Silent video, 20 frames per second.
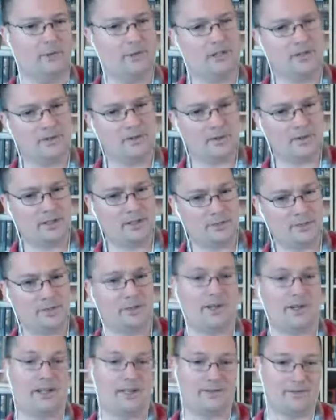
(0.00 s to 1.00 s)
What have you been up to?
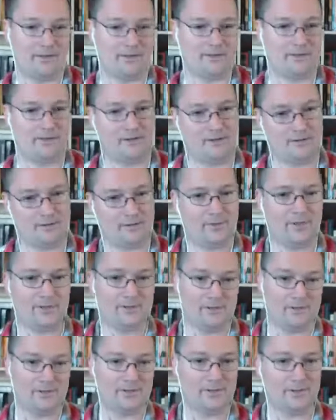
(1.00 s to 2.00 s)
I haven't heard from you
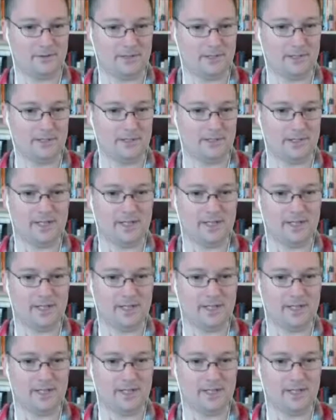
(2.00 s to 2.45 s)
in so long.